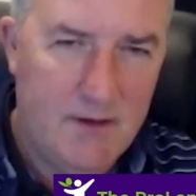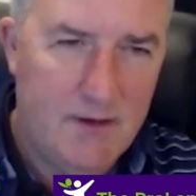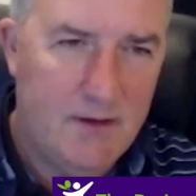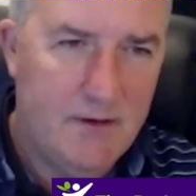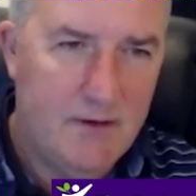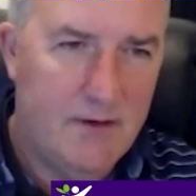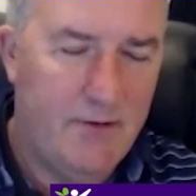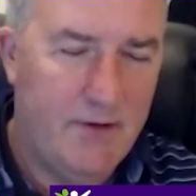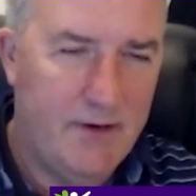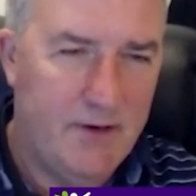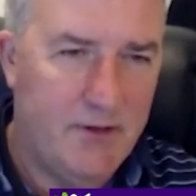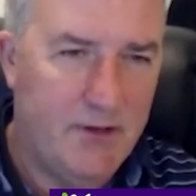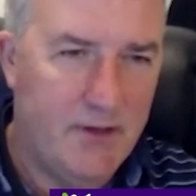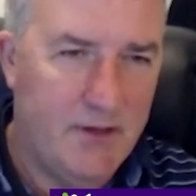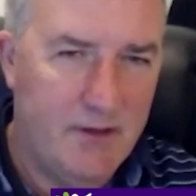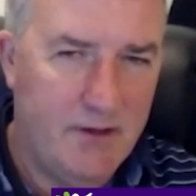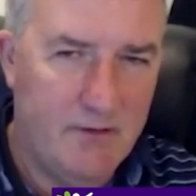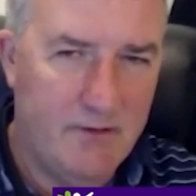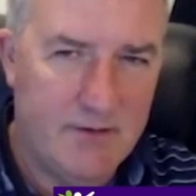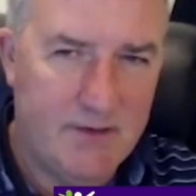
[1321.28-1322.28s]
your
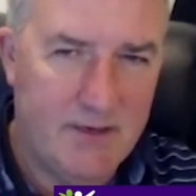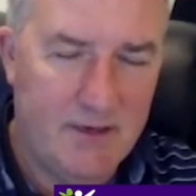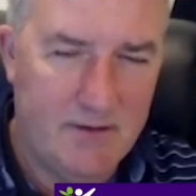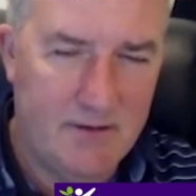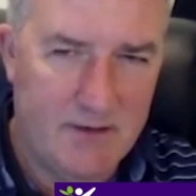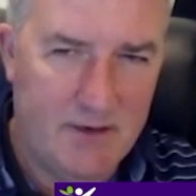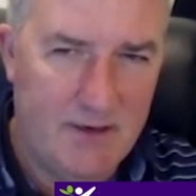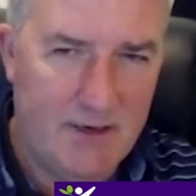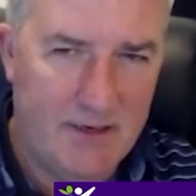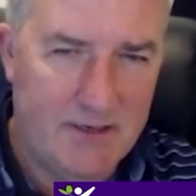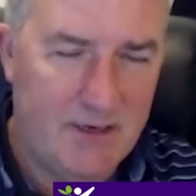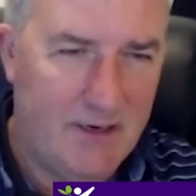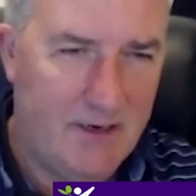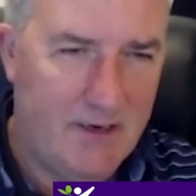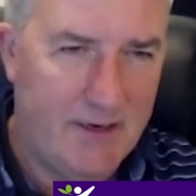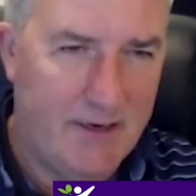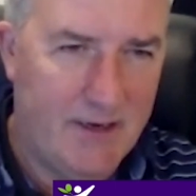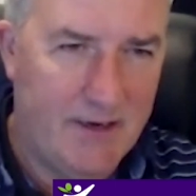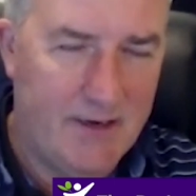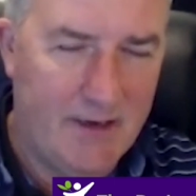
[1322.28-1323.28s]
endothelial cells are less likely
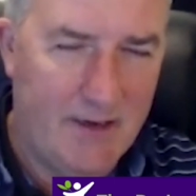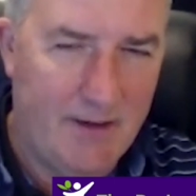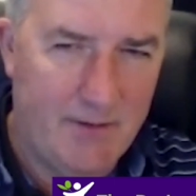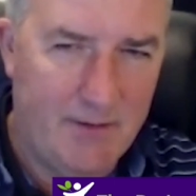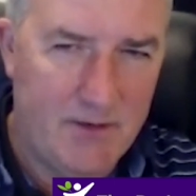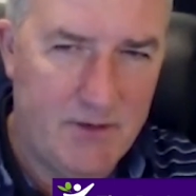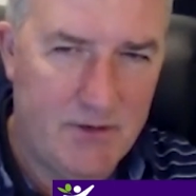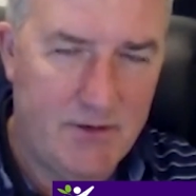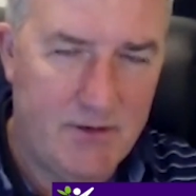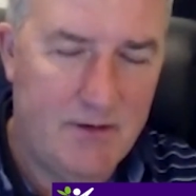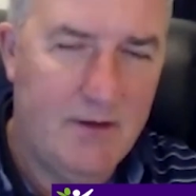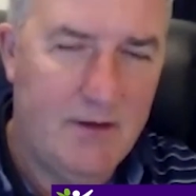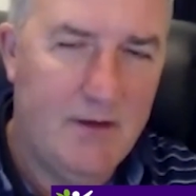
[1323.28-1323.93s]
to get damaged.